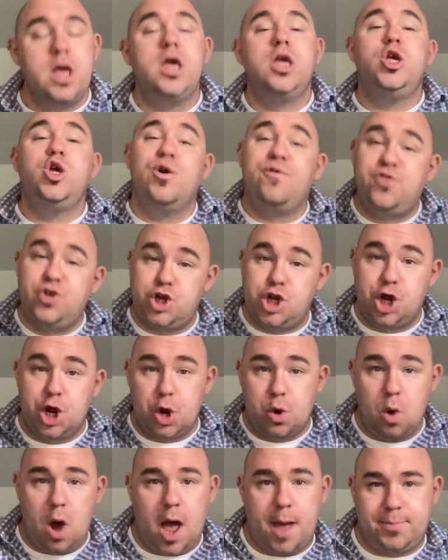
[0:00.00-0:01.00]
You have
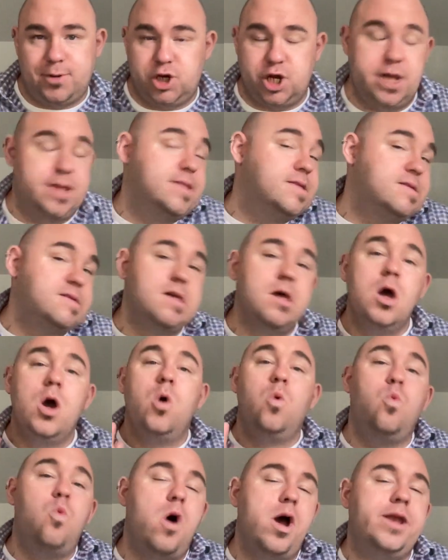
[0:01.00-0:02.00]
two options.
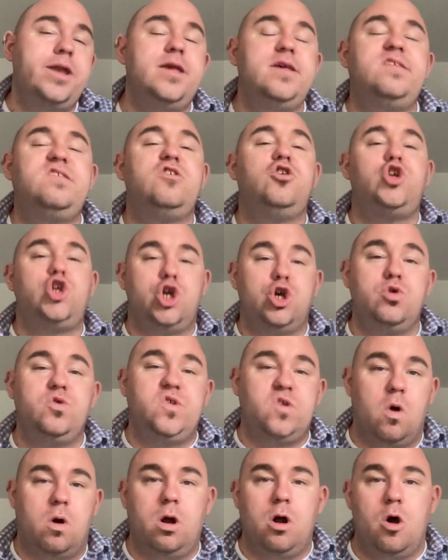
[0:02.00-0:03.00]
One is to choose
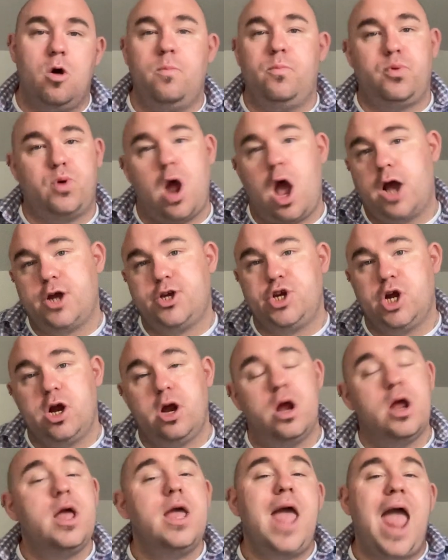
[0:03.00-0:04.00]
your own proctor.